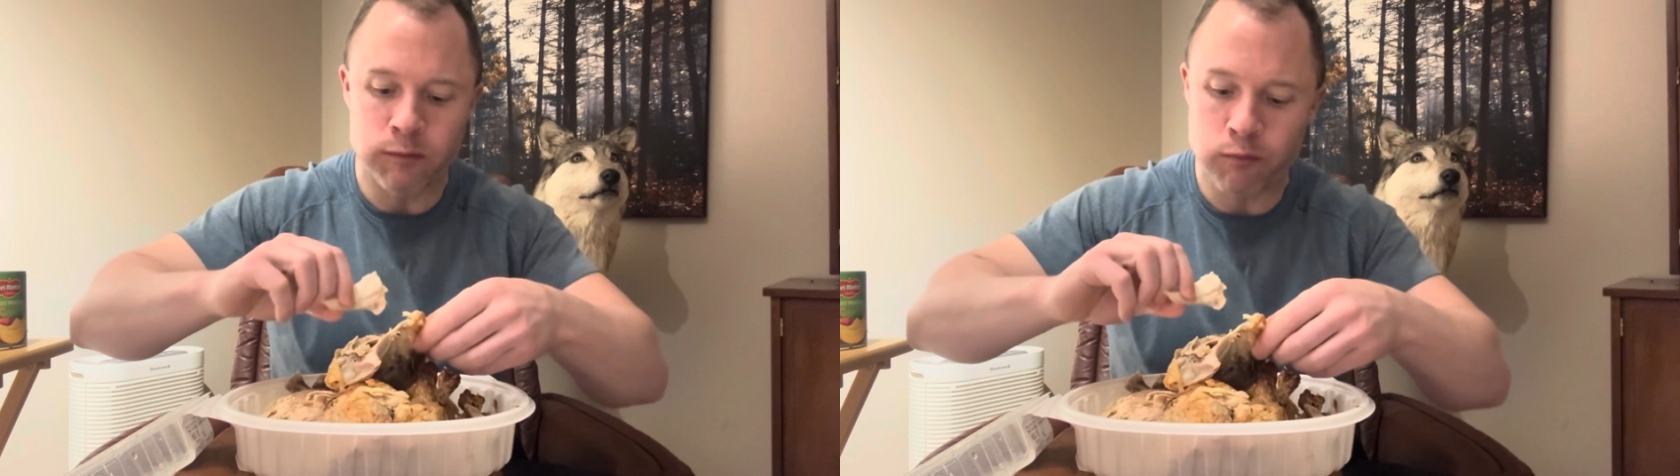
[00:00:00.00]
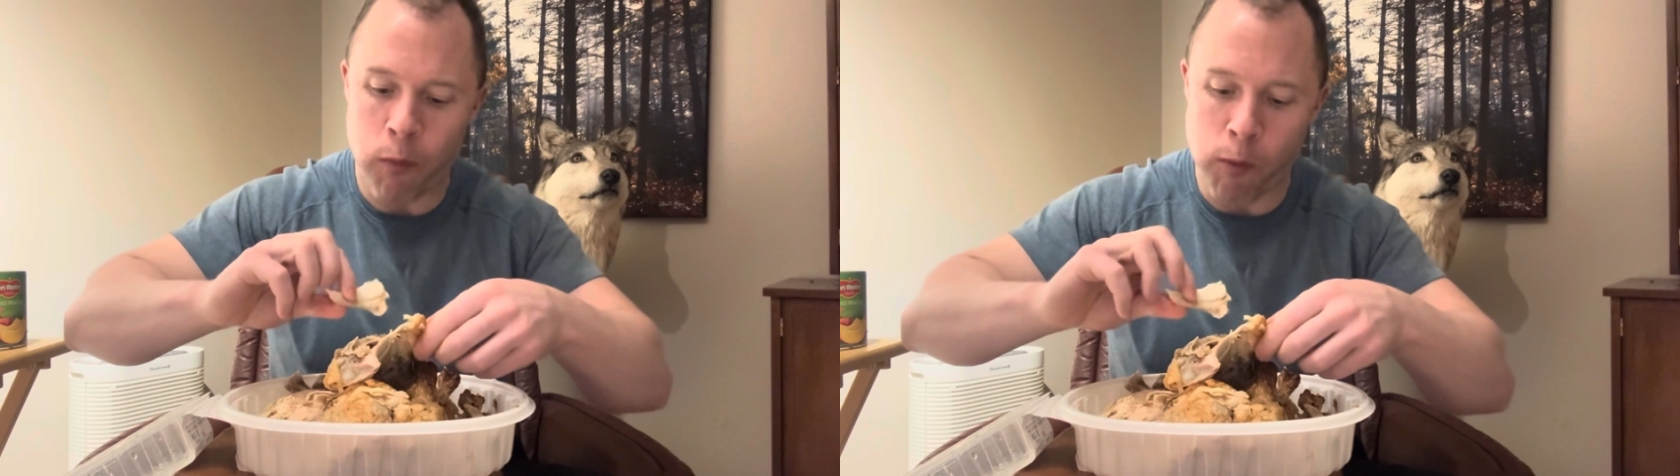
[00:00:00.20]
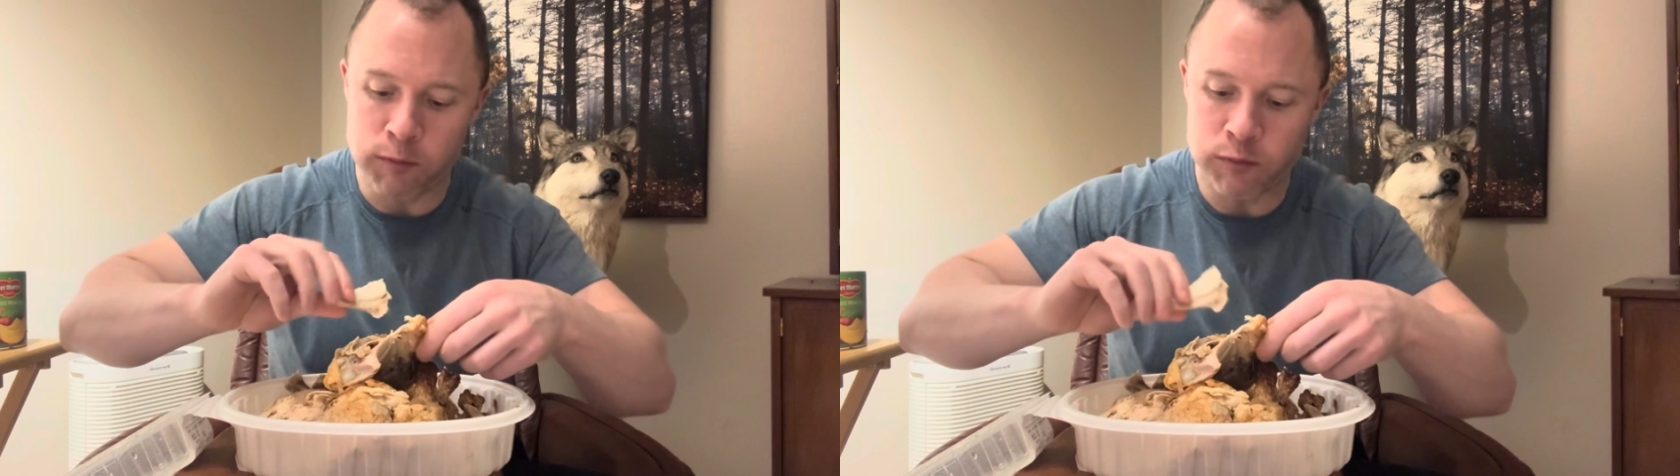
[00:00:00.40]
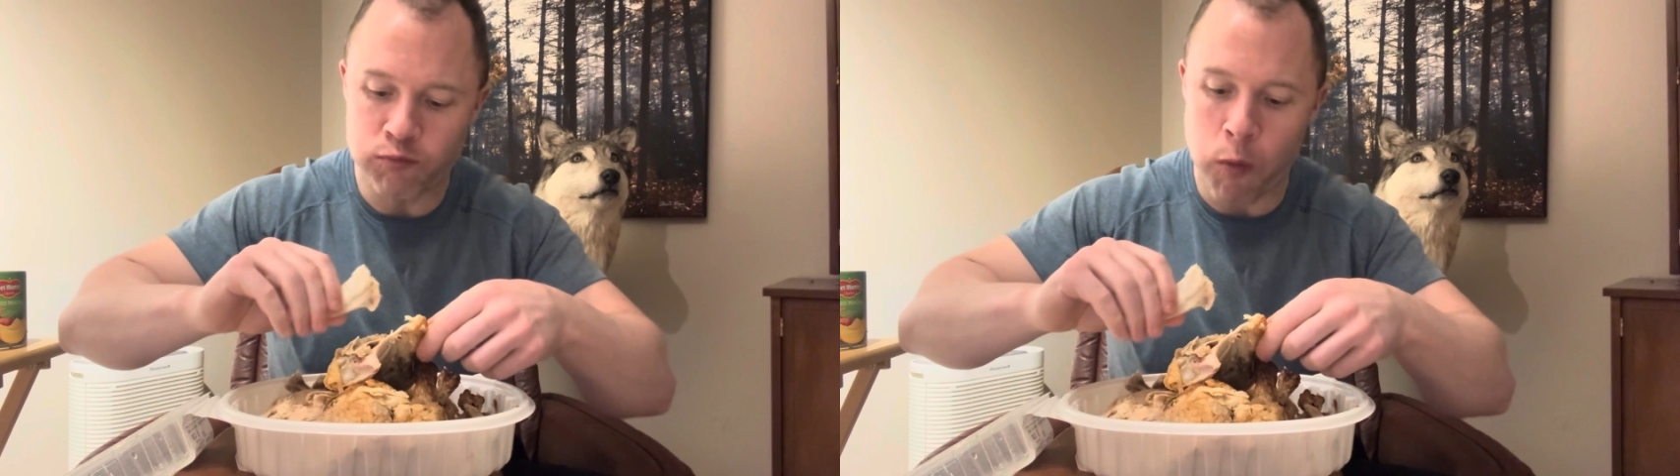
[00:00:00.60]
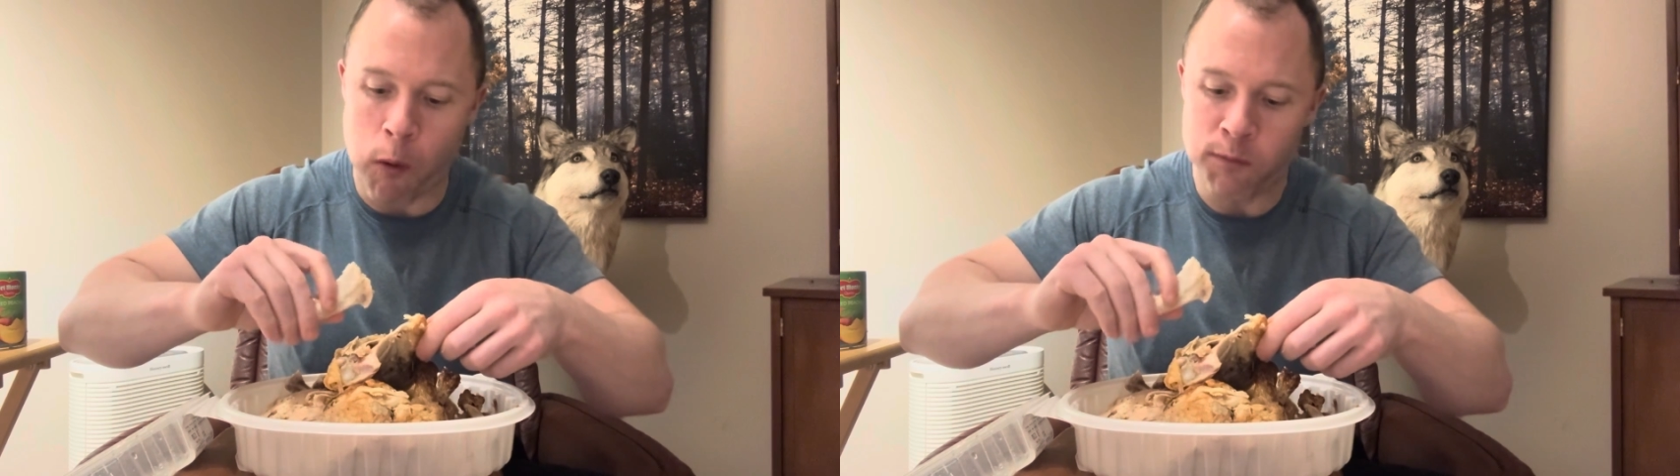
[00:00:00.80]
might be
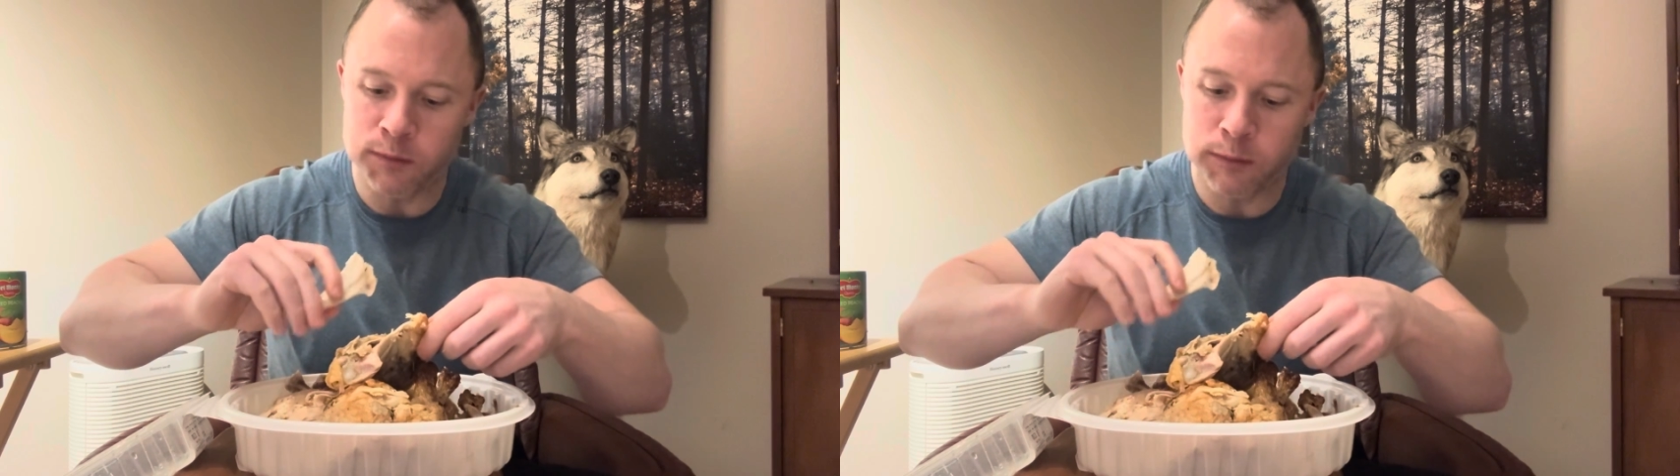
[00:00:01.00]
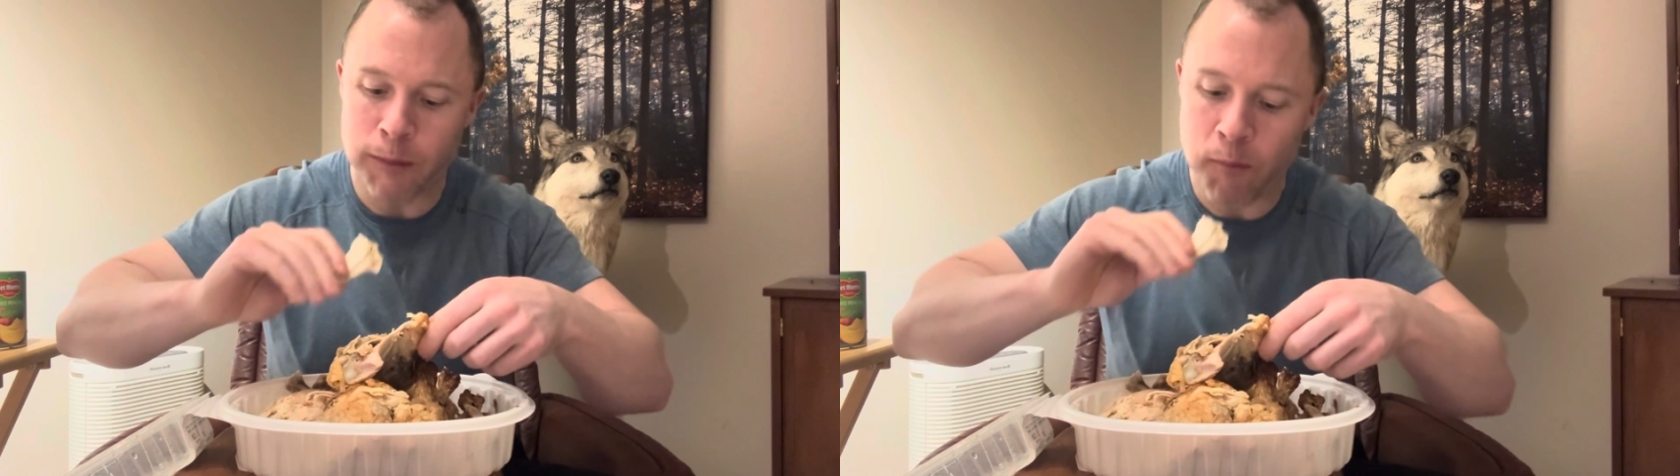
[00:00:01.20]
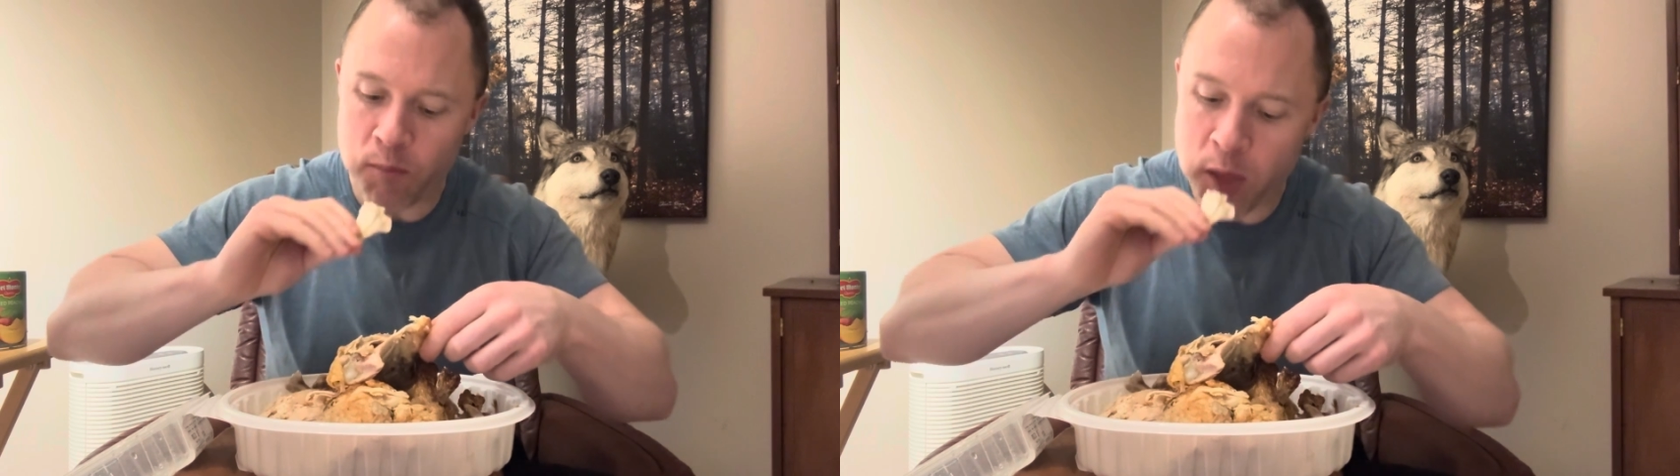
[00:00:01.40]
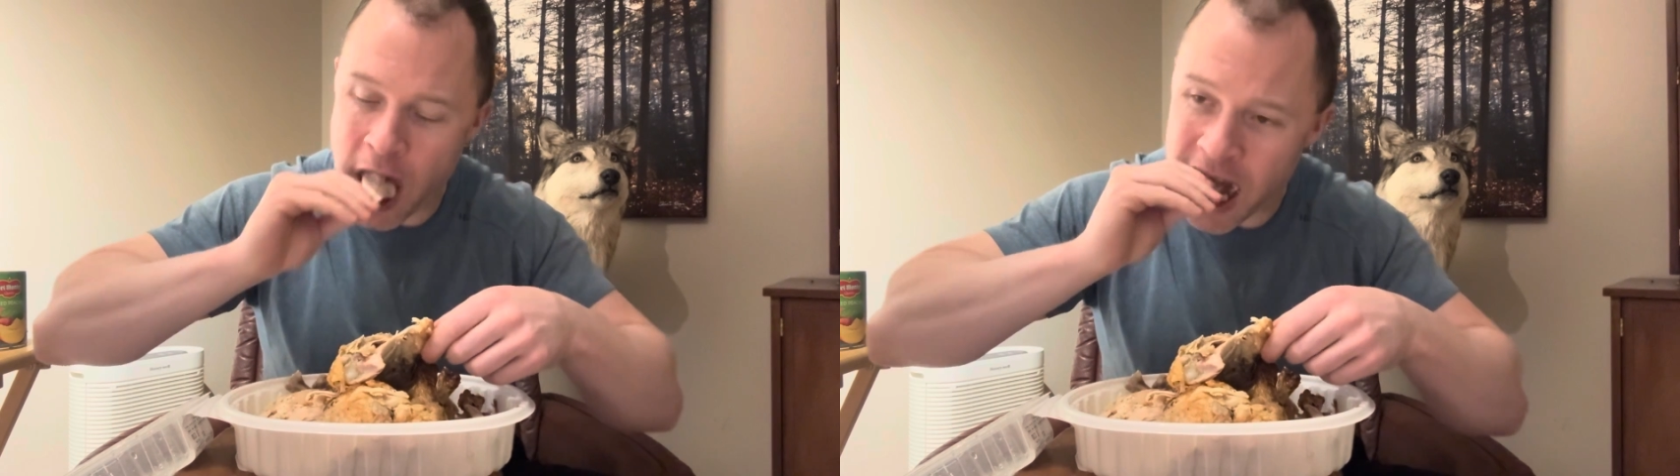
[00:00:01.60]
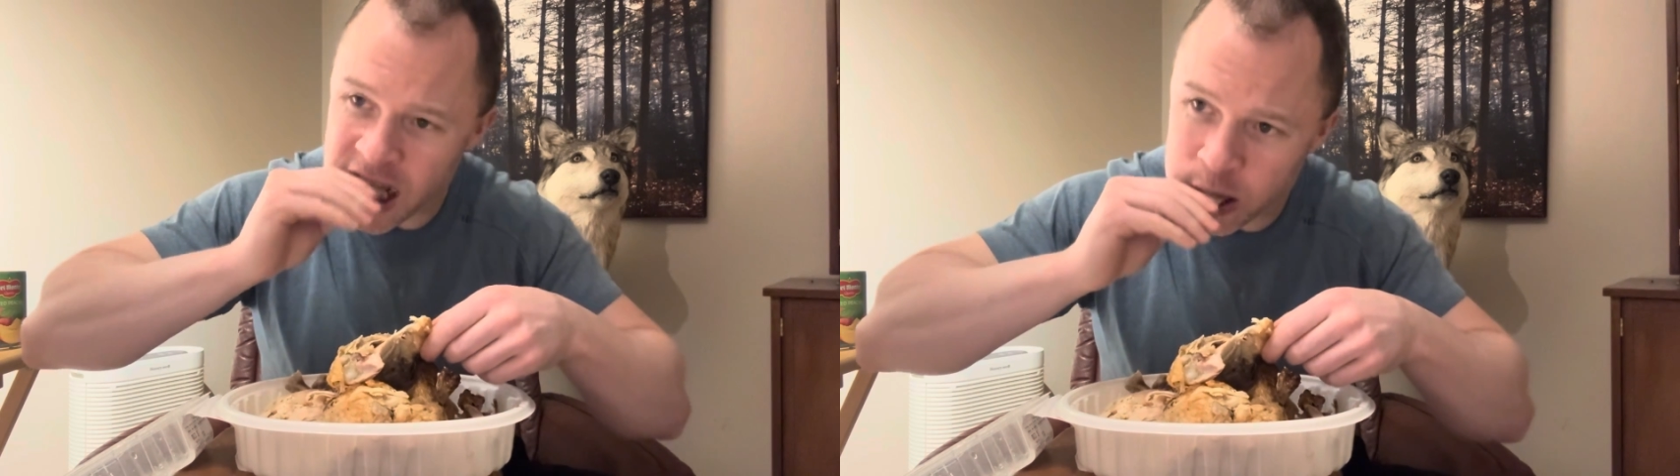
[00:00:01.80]
touching 3,000
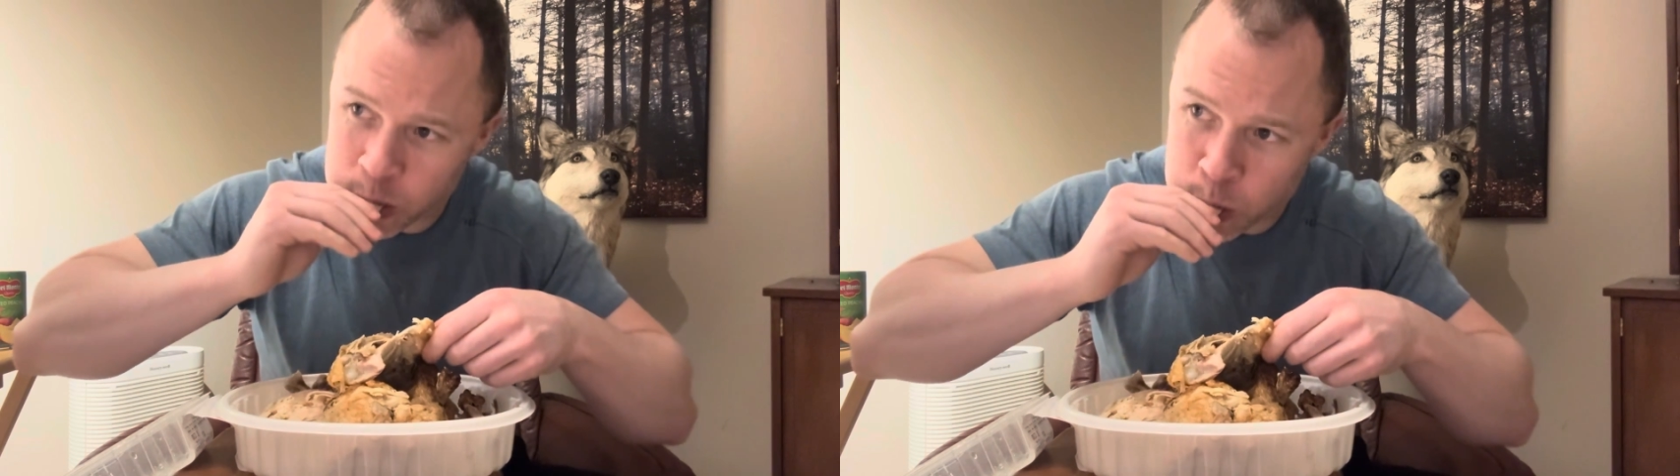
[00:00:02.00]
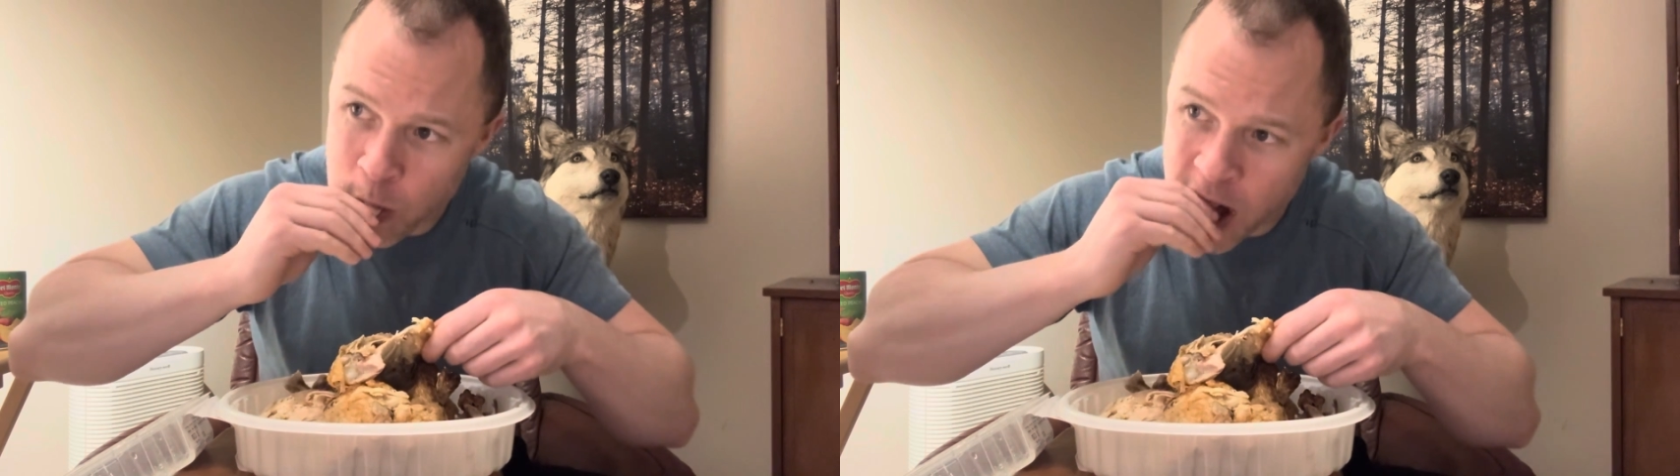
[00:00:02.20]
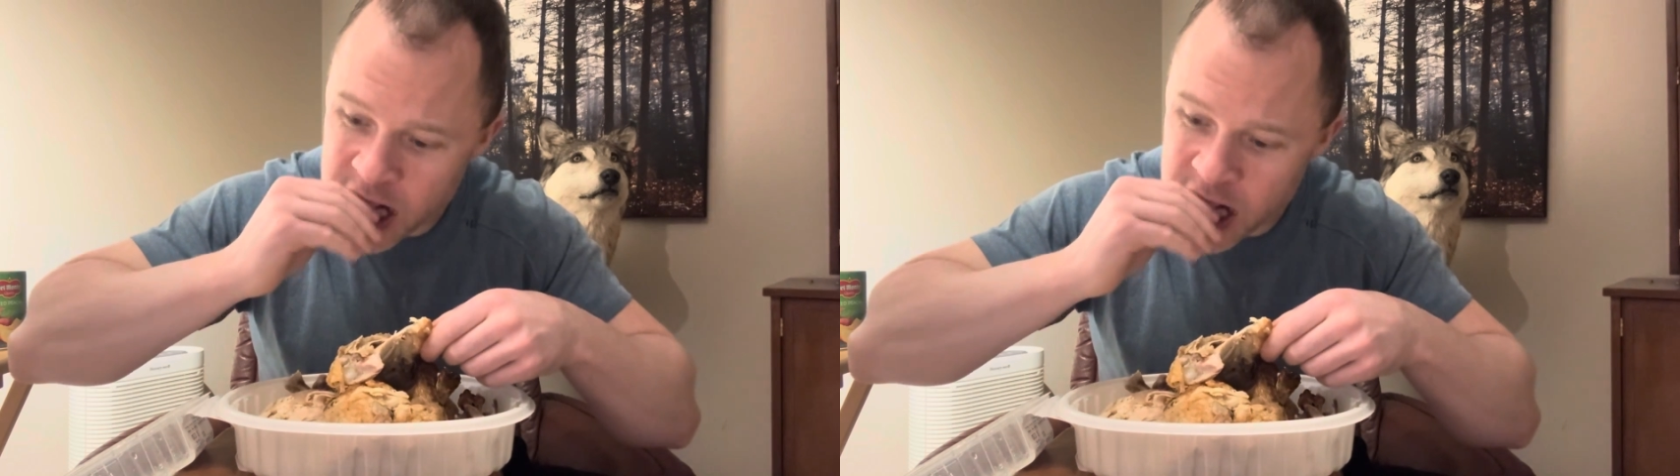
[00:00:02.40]
calories.